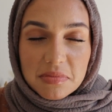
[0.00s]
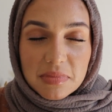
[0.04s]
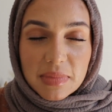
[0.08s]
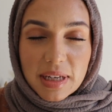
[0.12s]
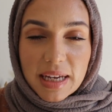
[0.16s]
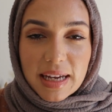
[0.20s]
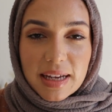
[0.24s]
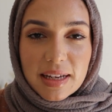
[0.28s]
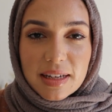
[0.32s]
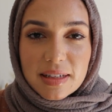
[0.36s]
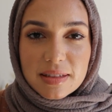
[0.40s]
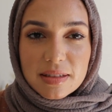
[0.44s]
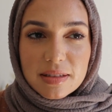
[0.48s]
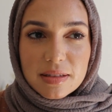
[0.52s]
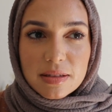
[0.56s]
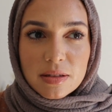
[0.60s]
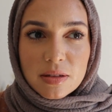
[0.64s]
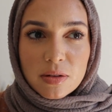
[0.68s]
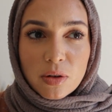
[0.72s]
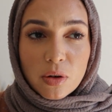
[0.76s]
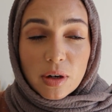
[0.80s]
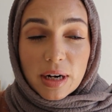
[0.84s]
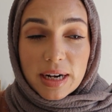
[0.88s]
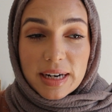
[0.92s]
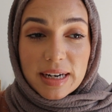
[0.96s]

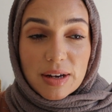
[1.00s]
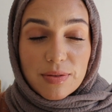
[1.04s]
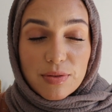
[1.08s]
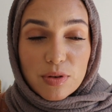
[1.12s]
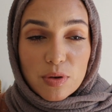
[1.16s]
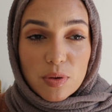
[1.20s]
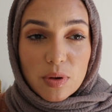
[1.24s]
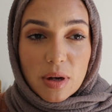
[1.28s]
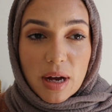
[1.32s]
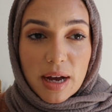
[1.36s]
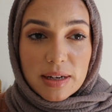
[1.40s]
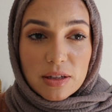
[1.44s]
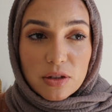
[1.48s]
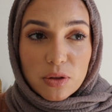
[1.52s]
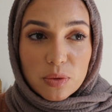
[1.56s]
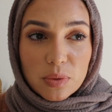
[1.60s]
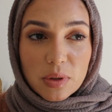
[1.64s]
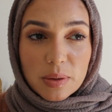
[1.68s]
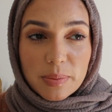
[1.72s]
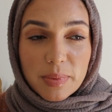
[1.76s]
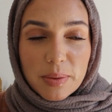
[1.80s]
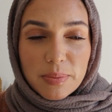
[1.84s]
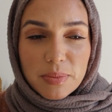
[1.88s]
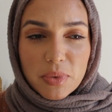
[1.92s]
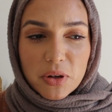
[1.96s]
I don't
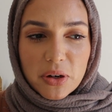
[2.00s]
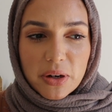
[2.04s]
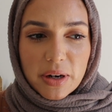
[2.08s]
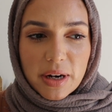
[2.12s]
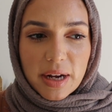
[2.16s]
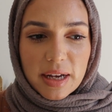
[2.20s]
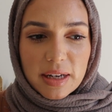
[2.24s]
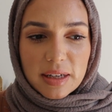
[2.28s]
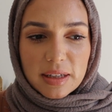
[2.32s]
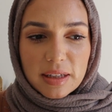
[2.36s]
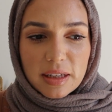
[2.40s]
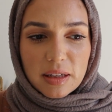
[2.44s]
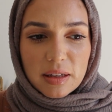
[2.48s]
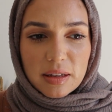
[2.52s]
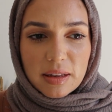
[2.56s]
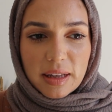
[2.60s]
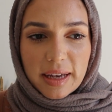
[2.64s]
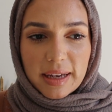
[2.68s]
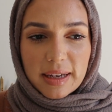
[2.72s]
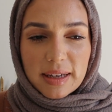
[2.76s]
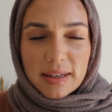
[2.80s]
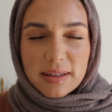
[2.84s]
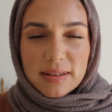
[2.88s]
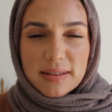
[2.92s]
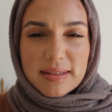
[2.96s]
remember any
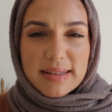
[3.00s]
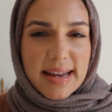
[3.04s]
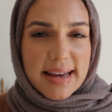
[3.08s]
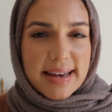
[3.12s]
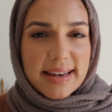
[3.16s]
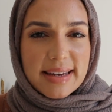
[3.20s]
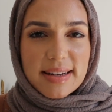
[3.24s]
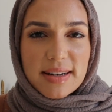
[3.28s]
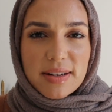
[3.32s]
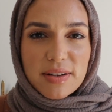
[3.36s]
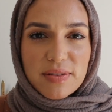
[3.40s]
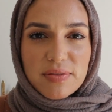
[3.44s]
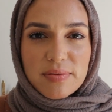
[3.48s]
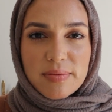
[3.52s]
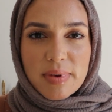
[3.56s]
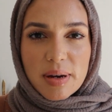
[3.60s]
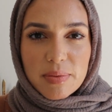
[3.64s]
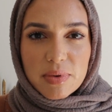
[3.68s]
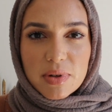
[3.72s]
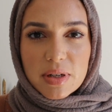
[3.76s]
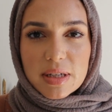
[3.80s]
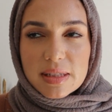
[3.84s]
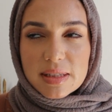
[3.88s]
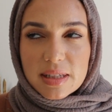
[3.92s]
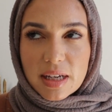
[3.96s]
like negative
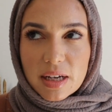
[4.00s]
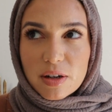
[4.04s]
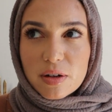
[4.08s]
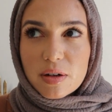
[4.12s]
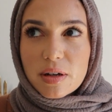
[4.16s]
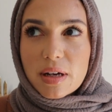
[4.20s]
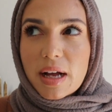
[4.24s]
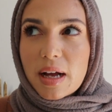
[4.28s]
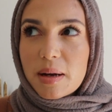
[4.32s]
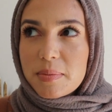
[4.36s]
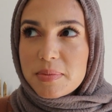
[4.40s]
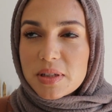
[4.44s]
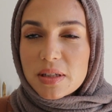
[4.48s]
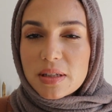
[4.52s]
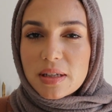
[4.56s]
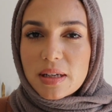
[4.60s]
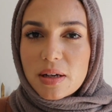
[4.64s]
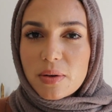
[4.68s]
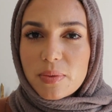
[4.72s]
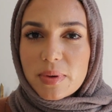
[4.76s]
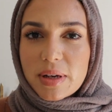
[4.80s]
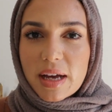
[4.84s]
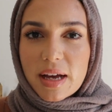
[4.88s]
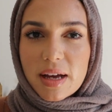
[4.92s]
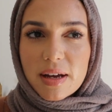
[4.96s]
memories.
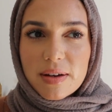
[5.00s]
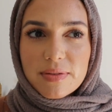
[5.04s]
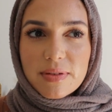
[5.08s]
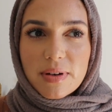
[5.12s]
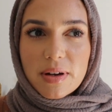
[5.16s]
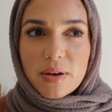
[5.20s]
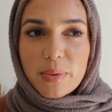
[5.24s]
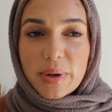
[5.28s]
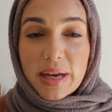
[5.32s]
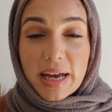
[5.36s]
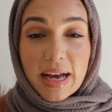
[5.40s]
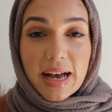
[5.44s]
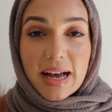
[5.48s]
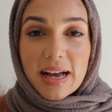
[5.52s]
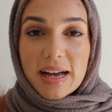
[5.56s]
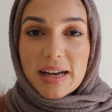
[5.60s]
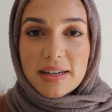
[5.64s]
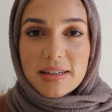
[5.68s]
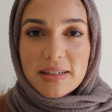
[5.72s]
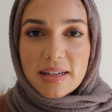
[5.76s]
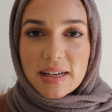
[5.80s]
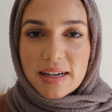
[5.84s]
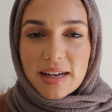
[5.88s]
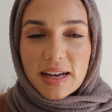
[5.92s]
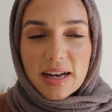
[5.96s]
Alhamdulillah, we
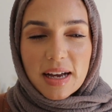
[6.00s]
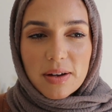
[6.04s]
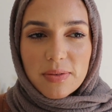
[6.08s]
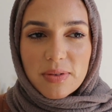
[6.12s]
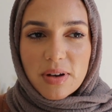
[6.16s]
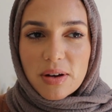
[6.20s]
had and have